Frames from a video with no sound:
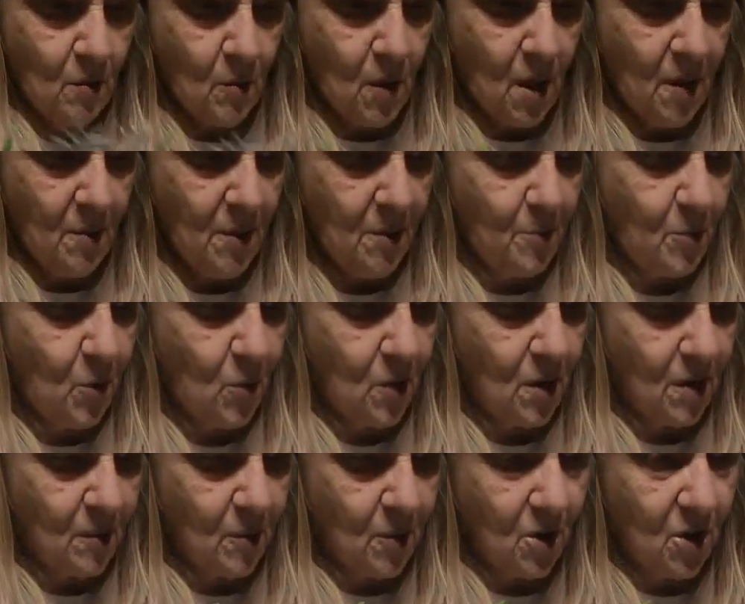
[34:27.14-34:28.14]
Why be
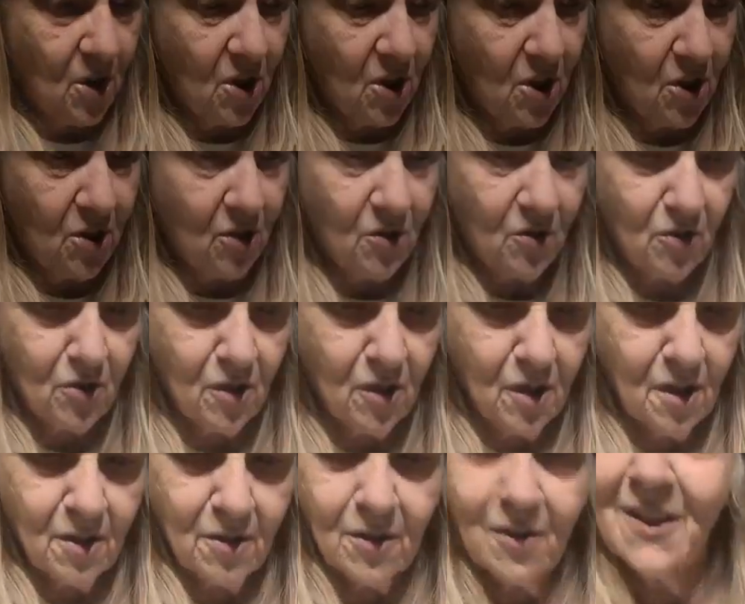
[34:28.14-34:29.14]
boring when you can use
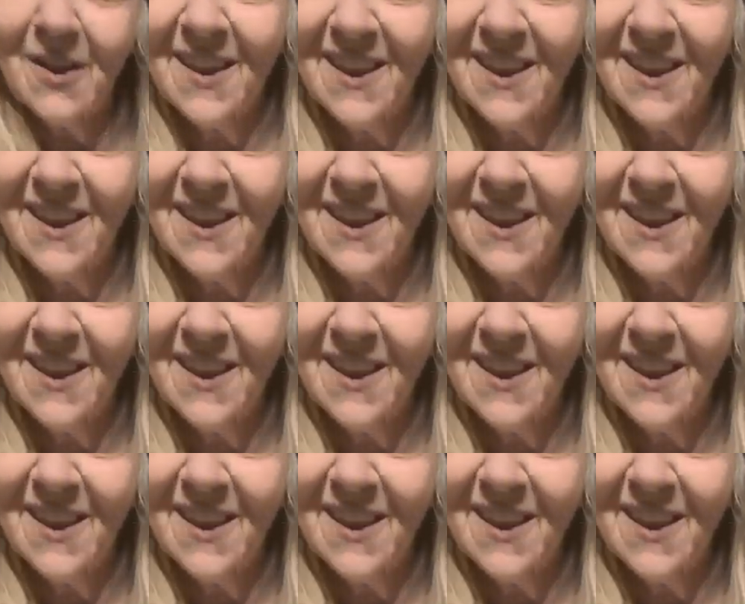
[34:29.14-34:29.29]
glitter?